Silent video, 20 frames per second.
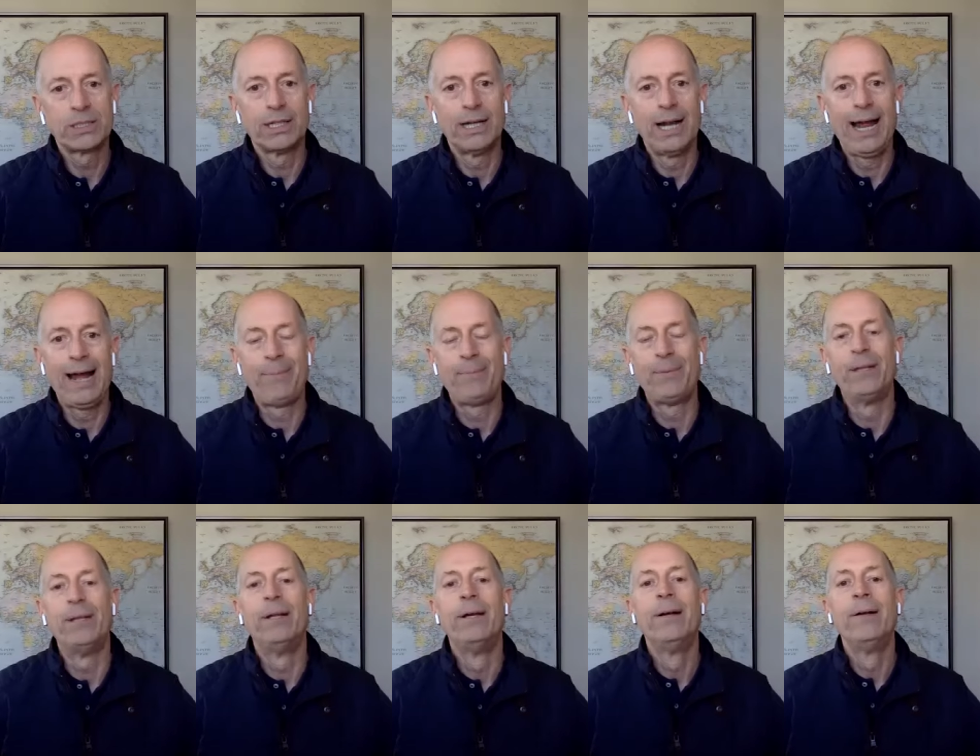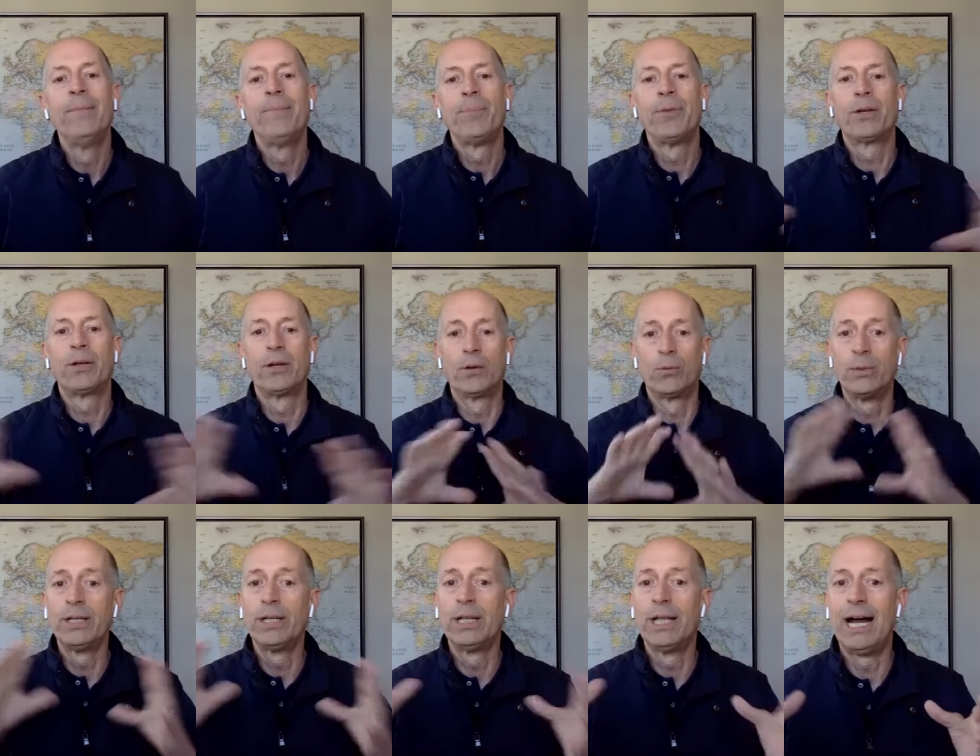going to happen? They're going to
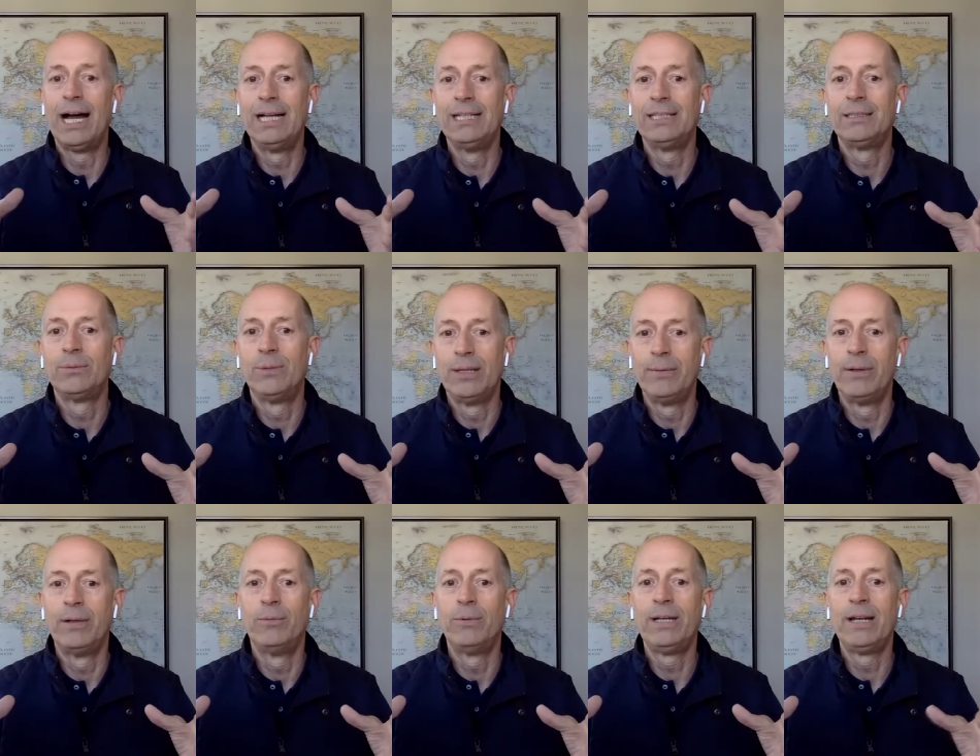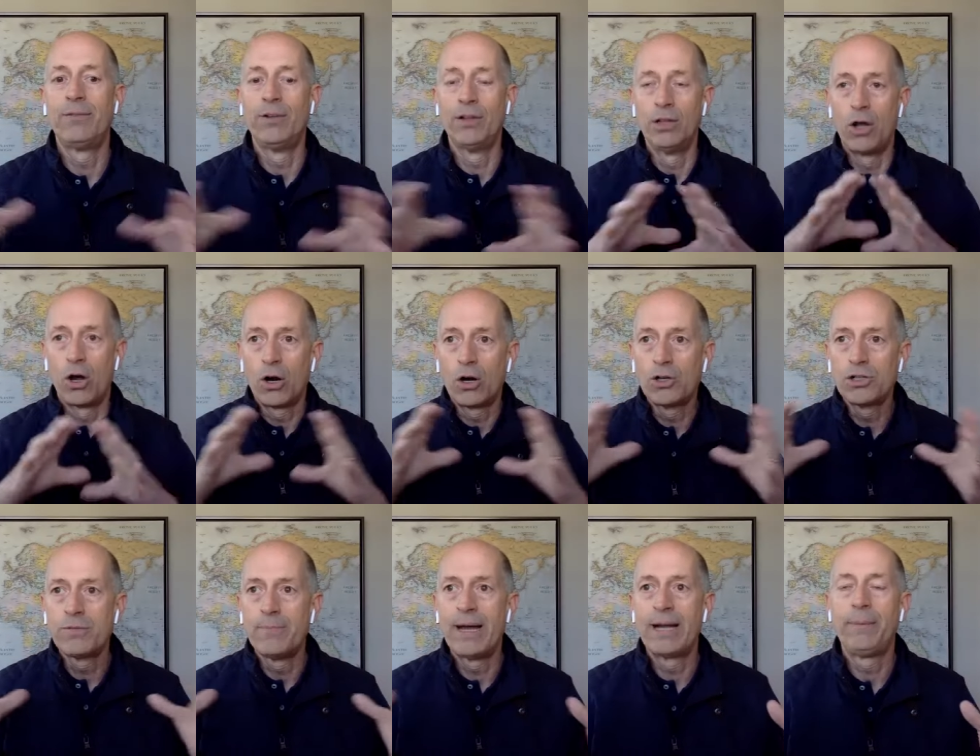realize, wait a minute, we have a
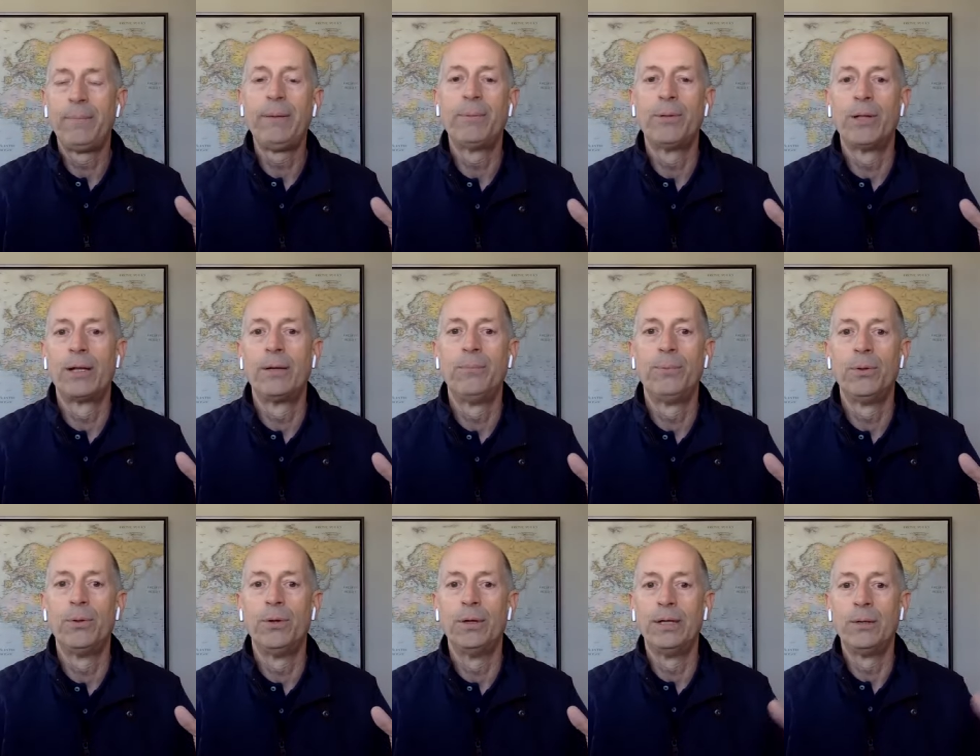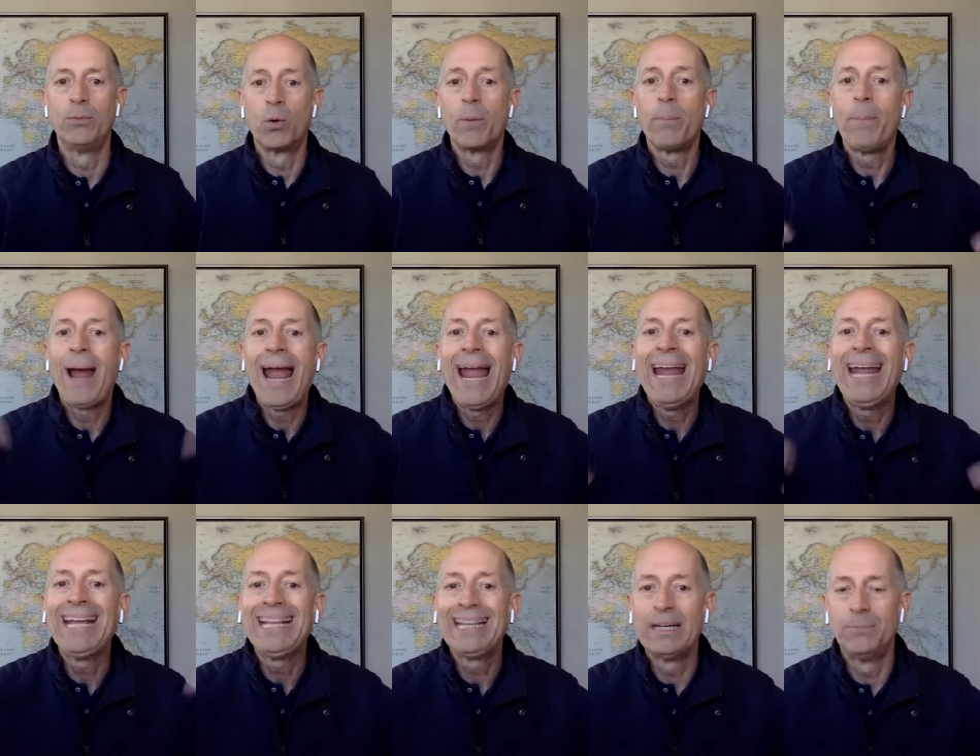large amount of people unemployed. We're
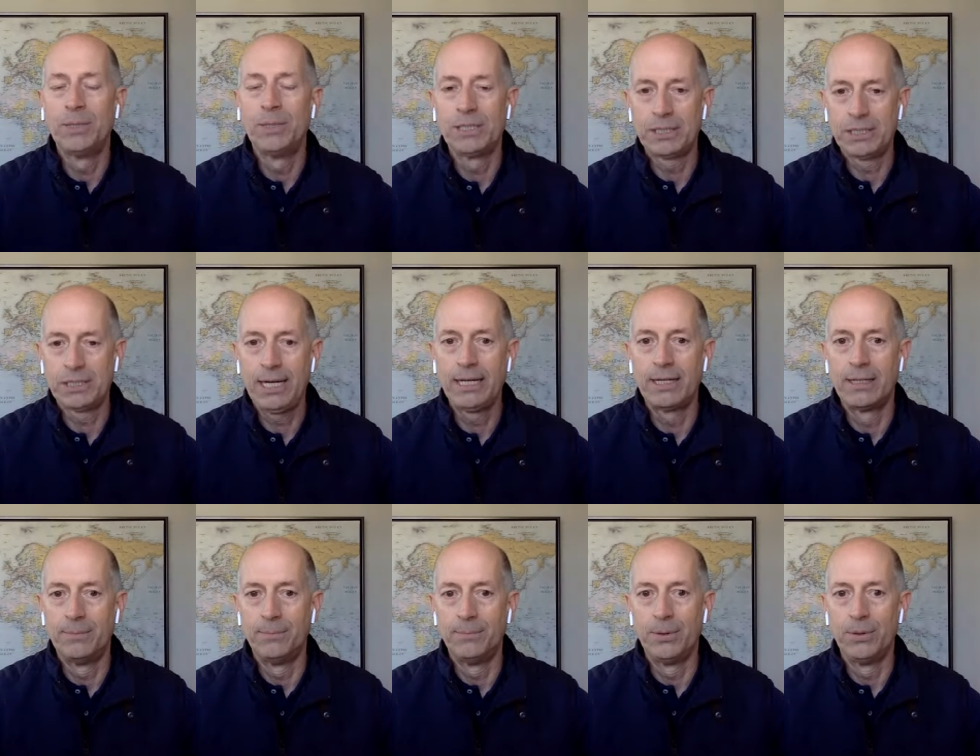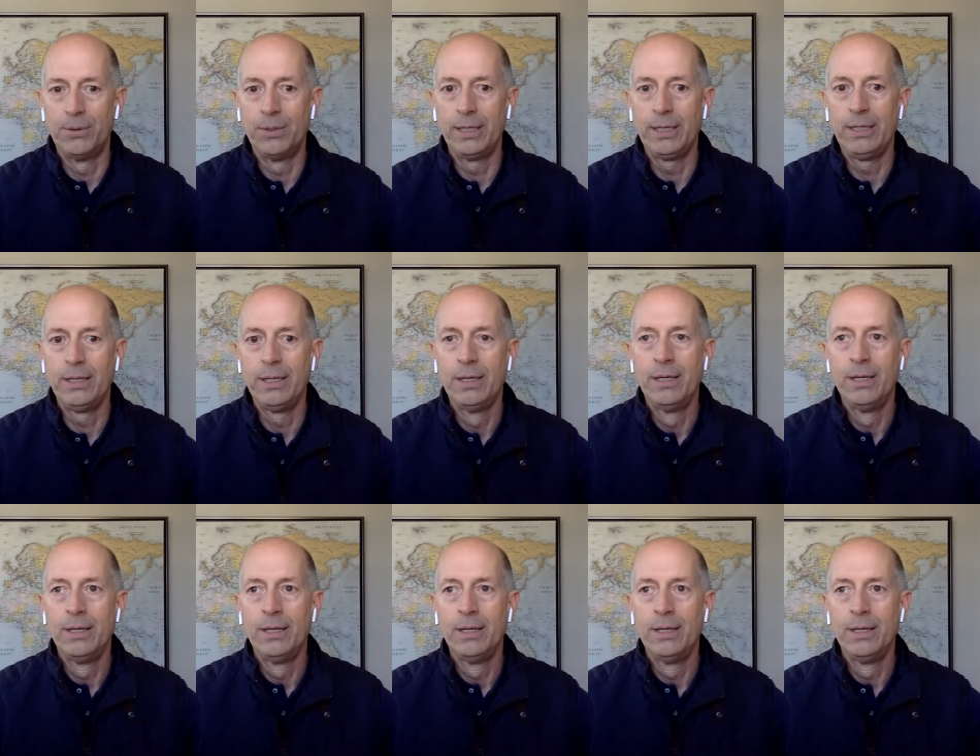paying them to stay unemployed.